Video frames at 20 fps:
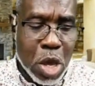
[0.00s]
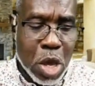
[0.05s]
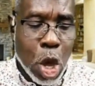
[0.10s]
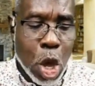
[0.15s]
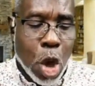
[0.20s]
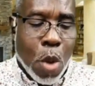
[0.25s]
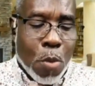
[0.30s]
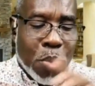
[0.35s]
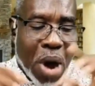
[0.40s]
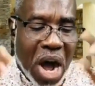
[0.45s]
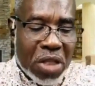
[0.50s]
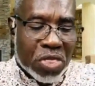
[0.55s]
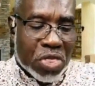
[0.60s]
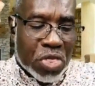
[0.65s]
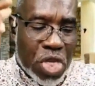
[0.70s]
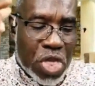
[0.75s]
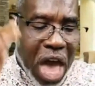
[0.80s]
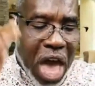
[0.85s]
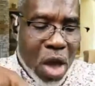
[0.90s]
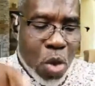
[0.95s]
but
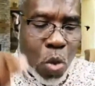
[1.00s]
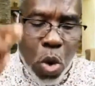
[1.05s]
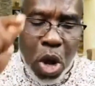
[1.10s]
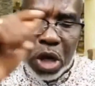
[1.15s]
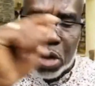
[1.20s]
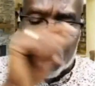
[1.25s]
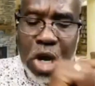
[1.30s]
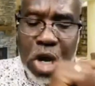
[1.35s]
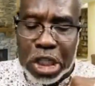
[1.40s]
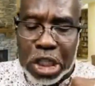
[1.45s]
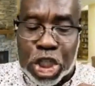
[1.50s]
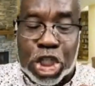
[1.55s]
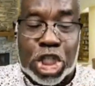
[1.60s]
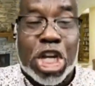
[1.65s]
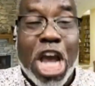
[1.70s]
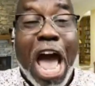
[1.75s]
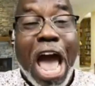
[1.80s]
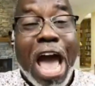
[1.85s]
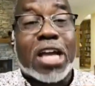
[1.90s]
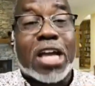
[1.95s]
they will
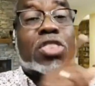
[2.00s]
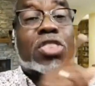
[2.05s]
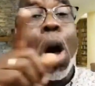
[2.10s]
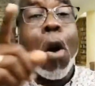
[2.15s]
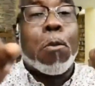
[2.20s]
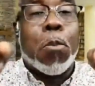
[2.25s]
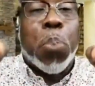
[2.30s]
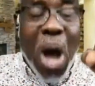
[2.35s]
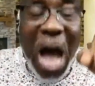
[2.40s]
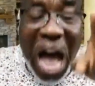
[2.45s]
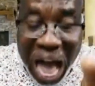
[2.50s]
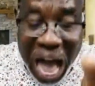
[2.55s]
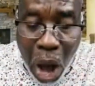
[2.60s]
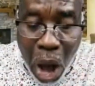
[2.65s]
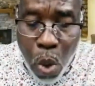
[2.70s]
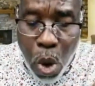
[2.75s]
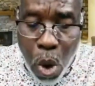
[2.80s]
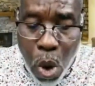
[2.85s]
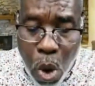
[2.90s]
reject the power